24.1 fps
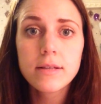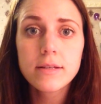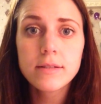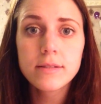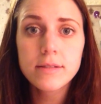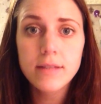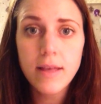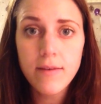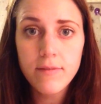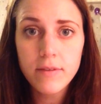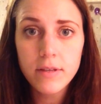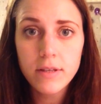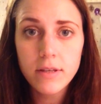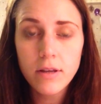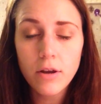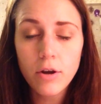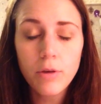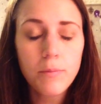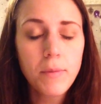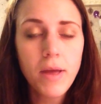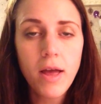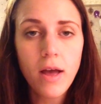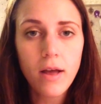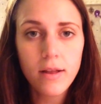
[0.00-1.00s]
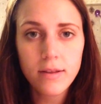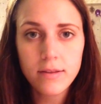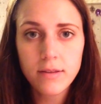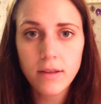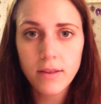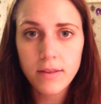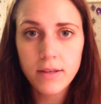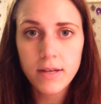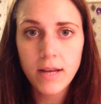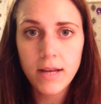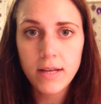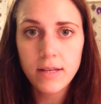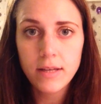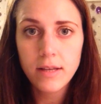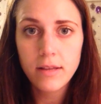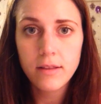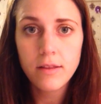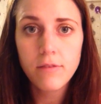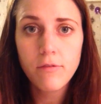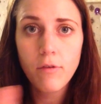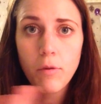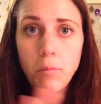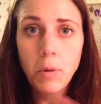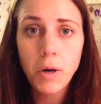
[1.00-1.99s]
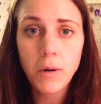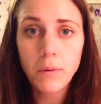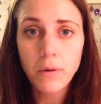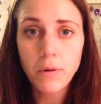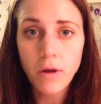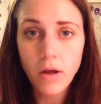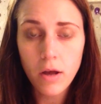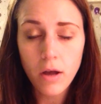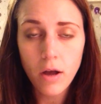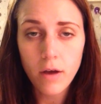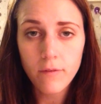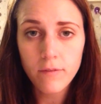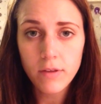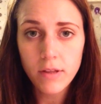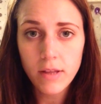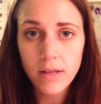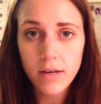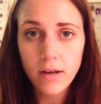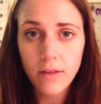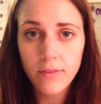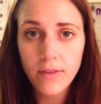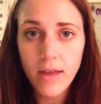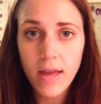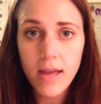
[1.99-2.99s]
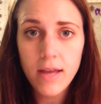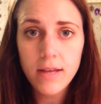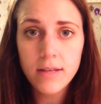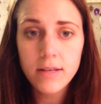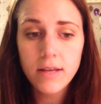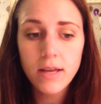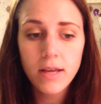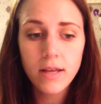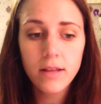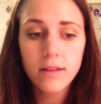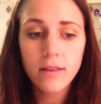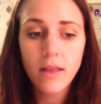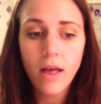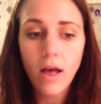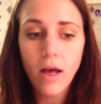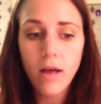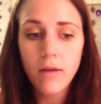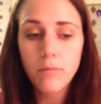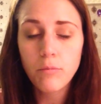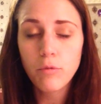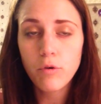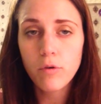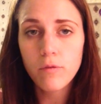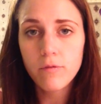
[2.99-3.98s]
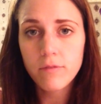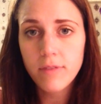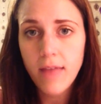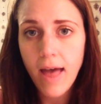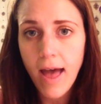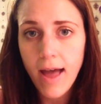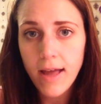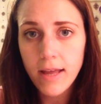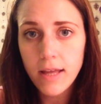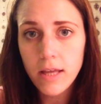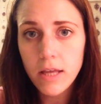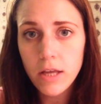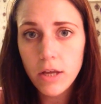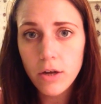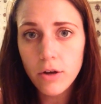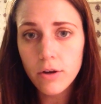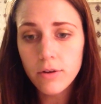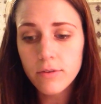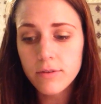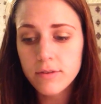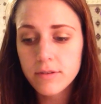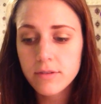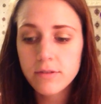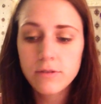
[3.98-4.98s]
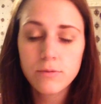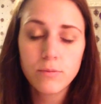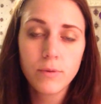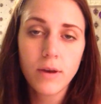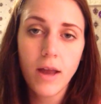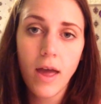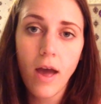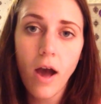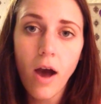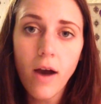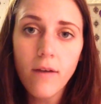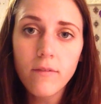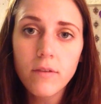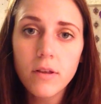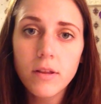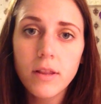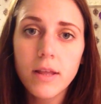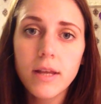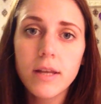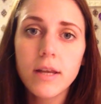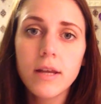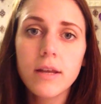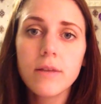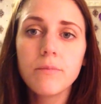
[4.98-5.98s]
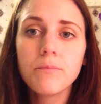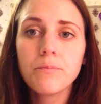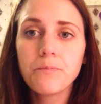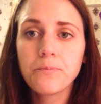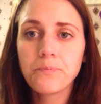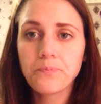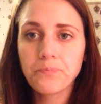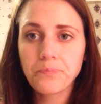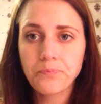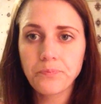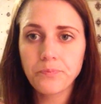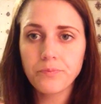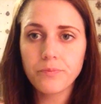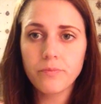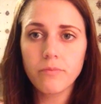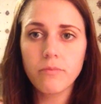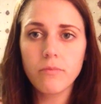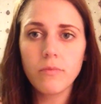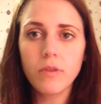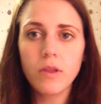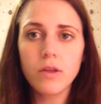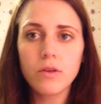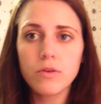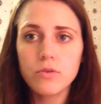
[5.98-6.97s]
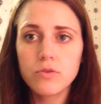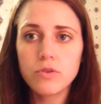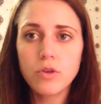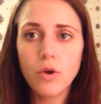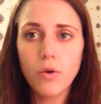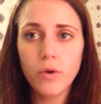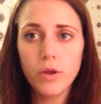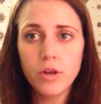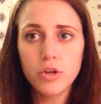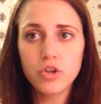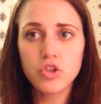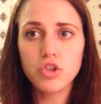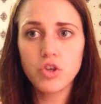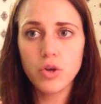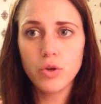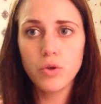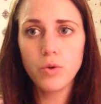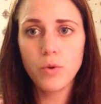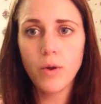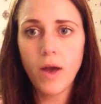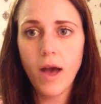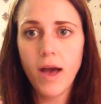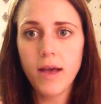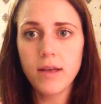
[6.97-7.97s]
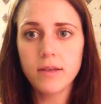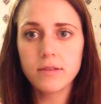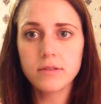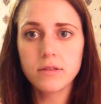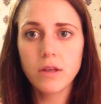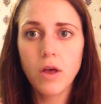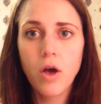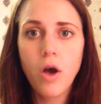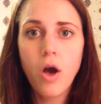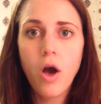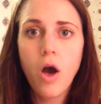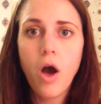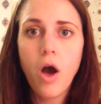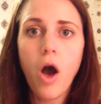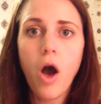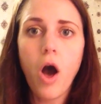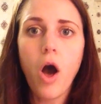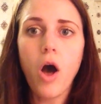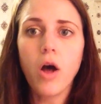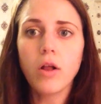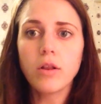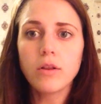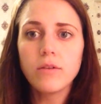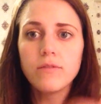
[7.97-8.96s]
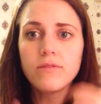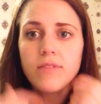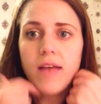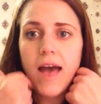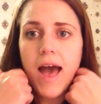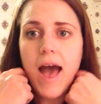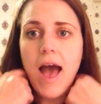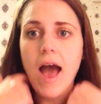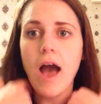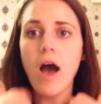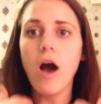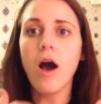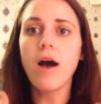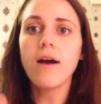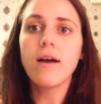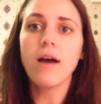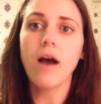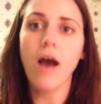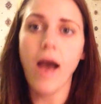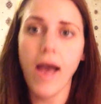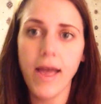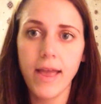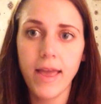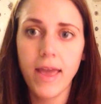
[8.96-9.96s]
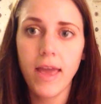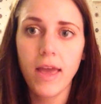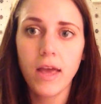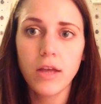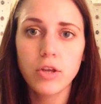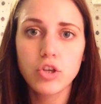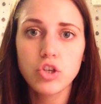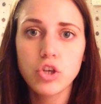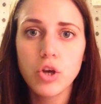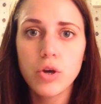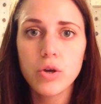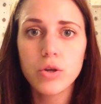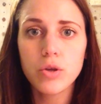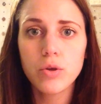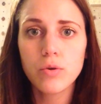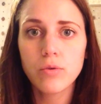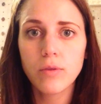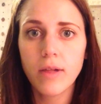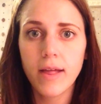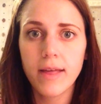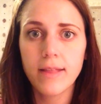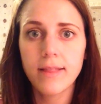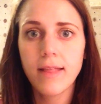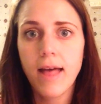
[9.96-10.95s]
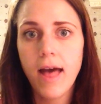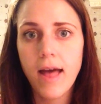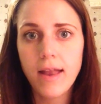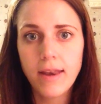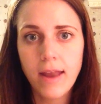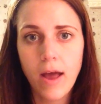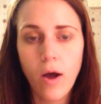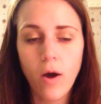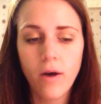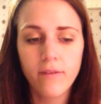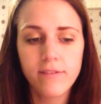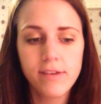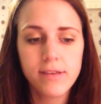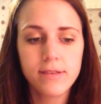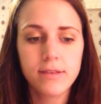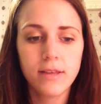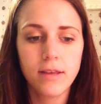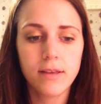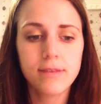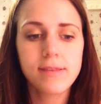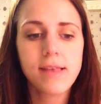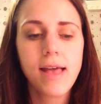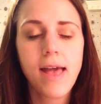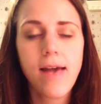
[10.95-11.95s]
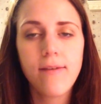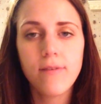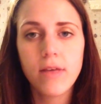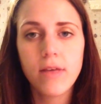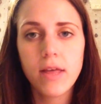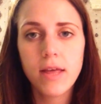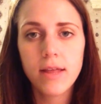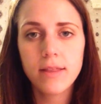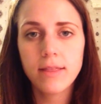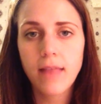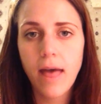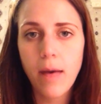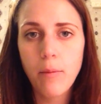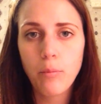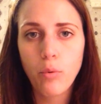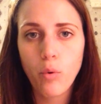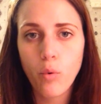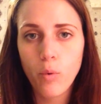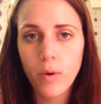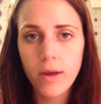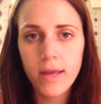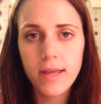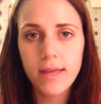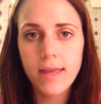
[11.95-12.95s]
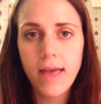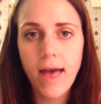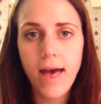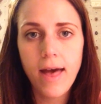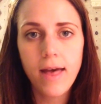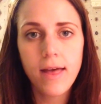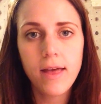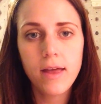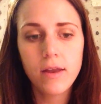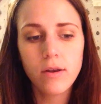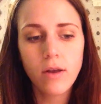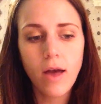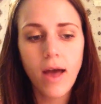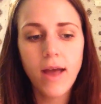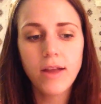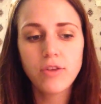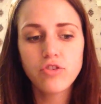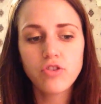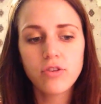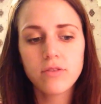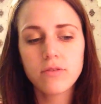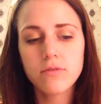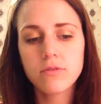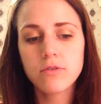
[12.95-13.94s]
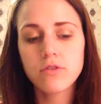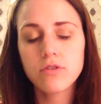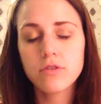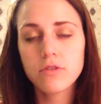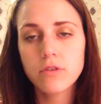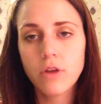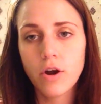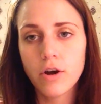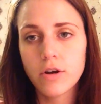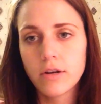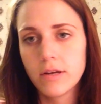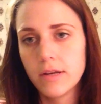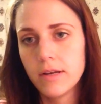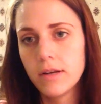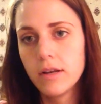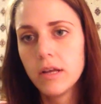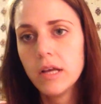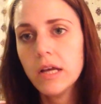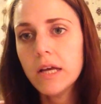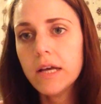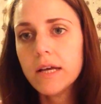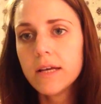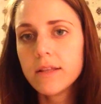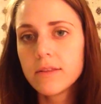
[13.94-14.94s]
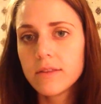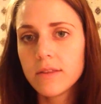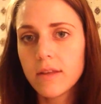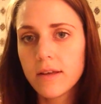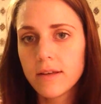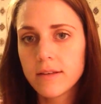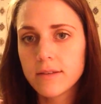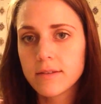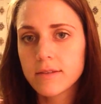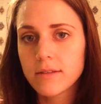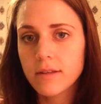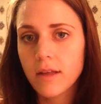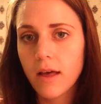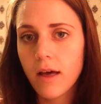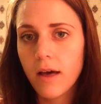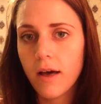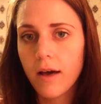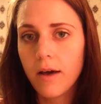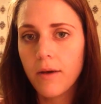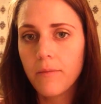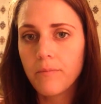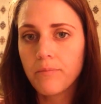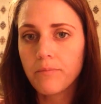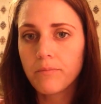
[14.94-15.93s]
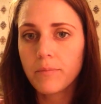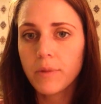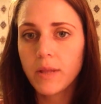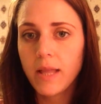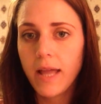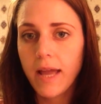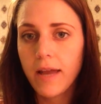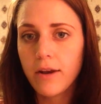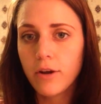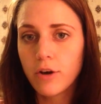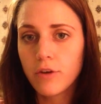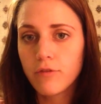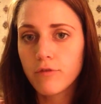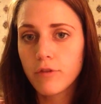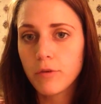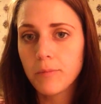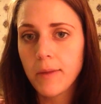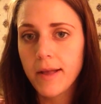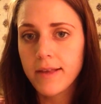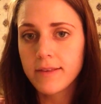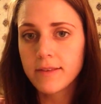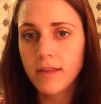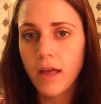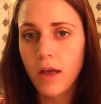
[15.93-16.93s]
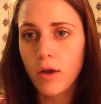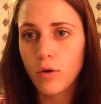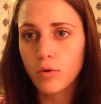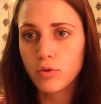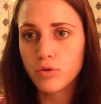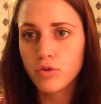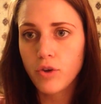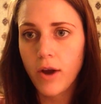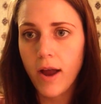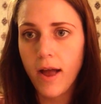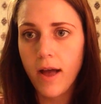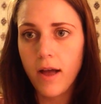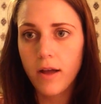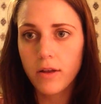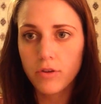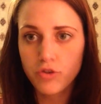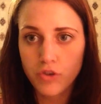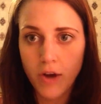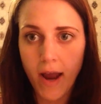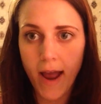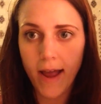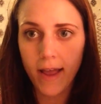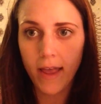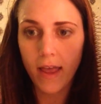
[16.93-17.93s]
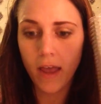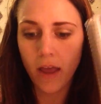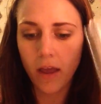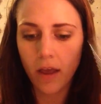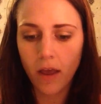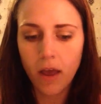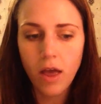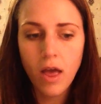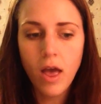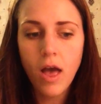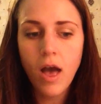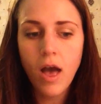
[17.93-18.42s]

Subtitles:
7th, or it's on the 19th, if I ovulate on the 18th, I move that here, this is when I ovulated, so it'll show you guys all of that. I can't show you like that now, obviously, because I haven't hit that point yet, and I just started this planner for my cycle tracking.